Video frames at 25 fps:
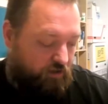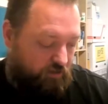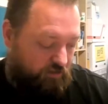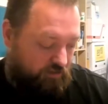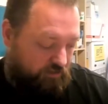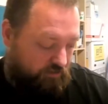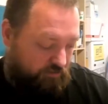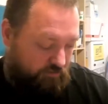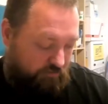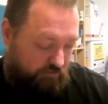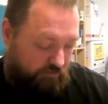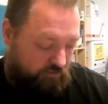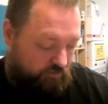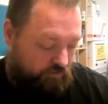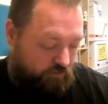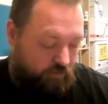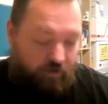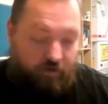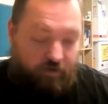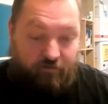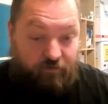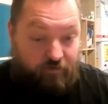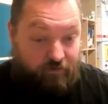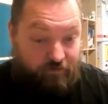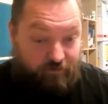sure.
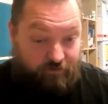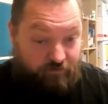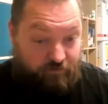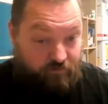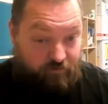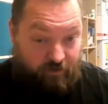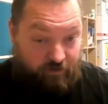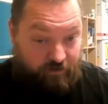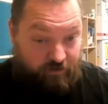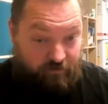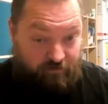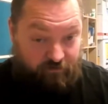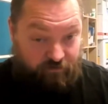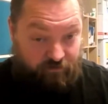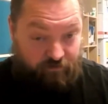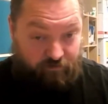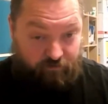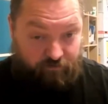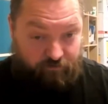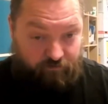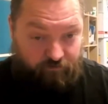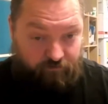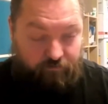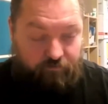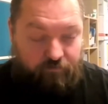whatever it's trying to
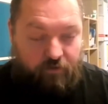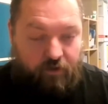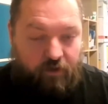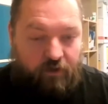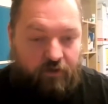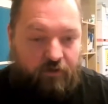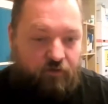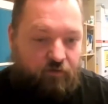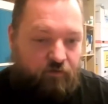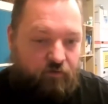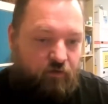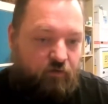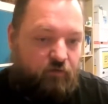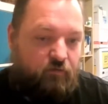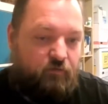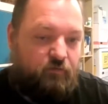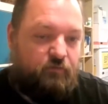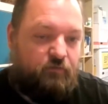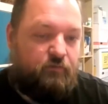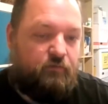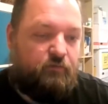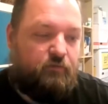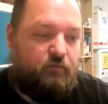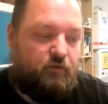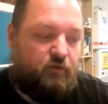do. I don't know.
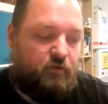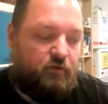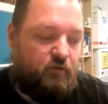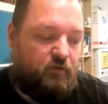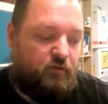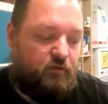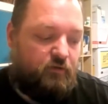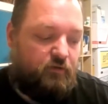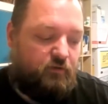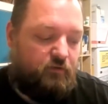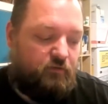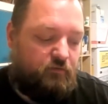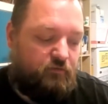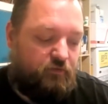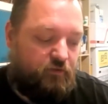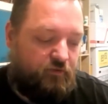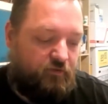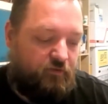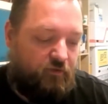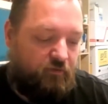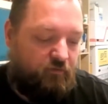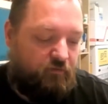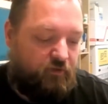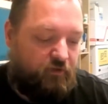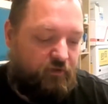Uh, for
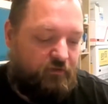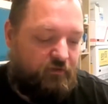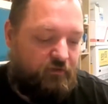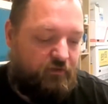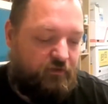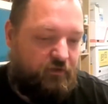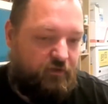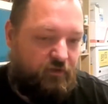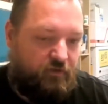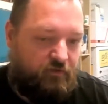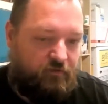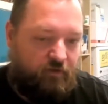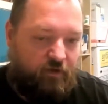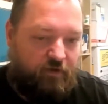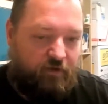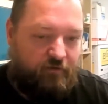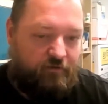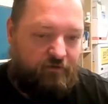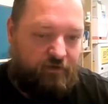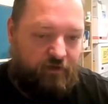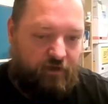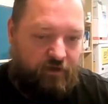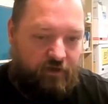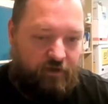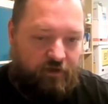some reason, if I
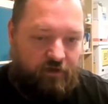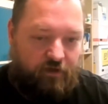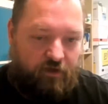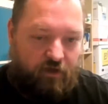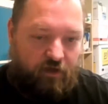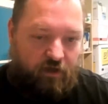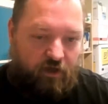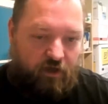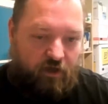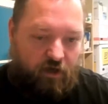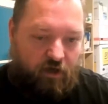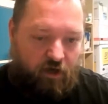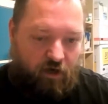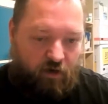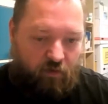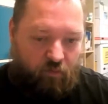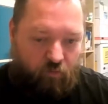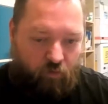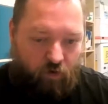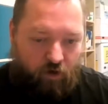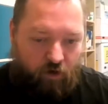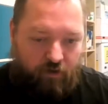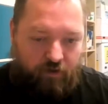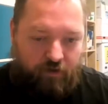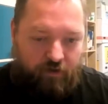say I
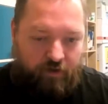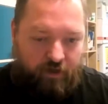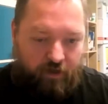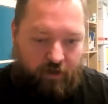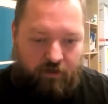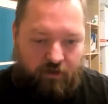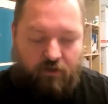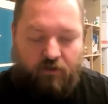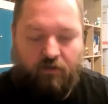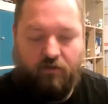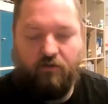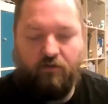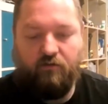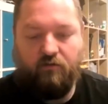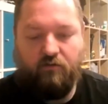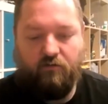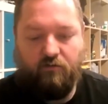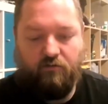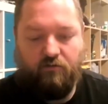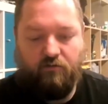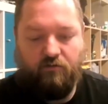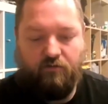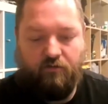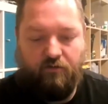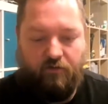want to get
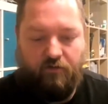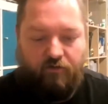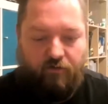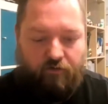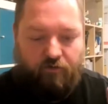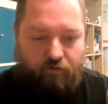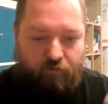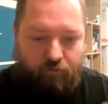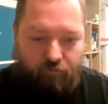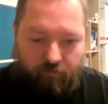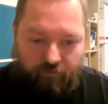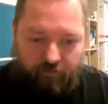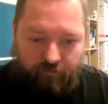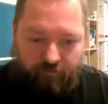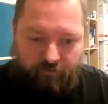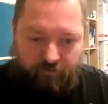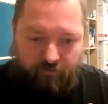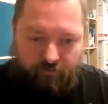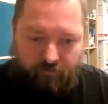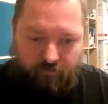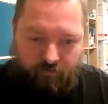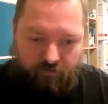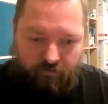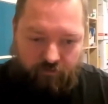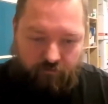the
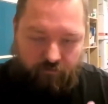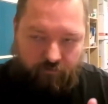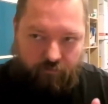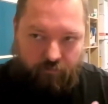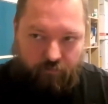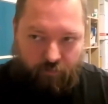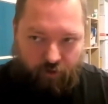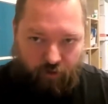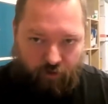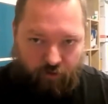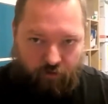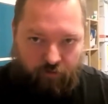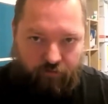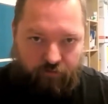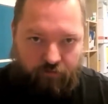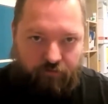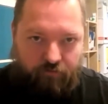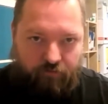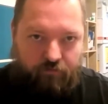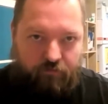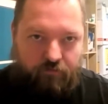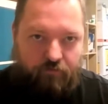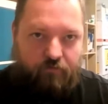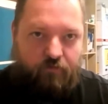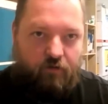newest
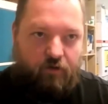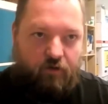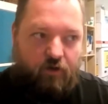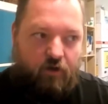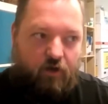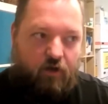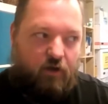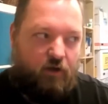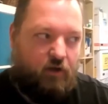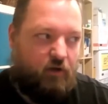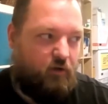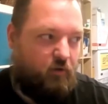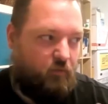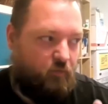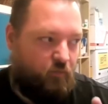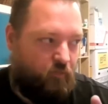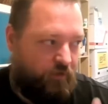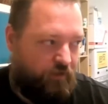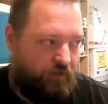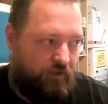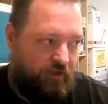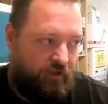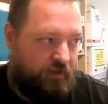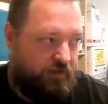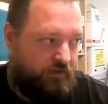posts
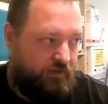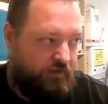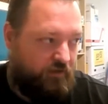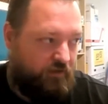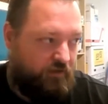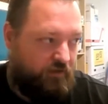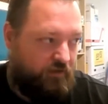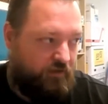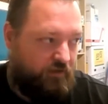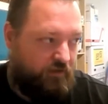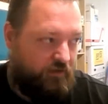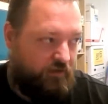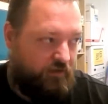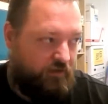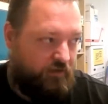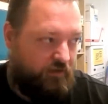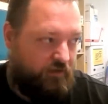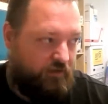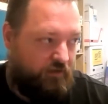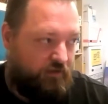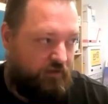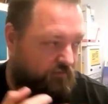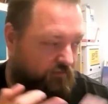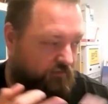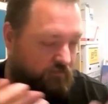within a
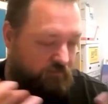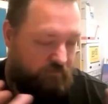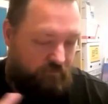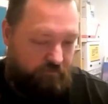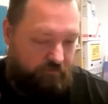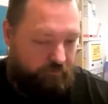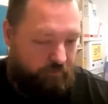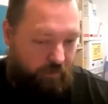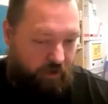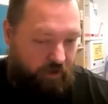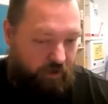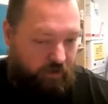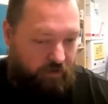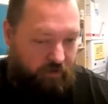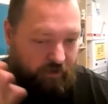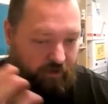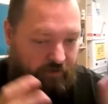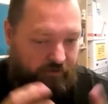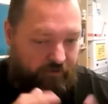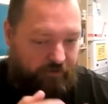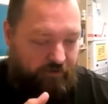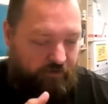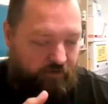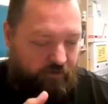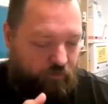10 mile
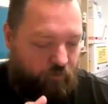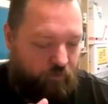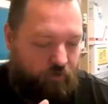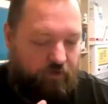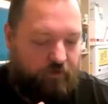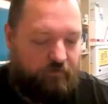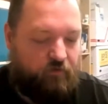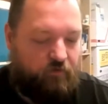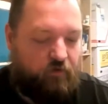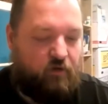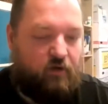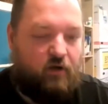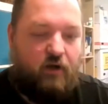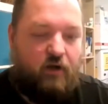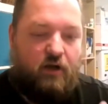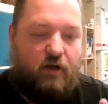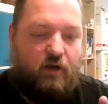area, whatever,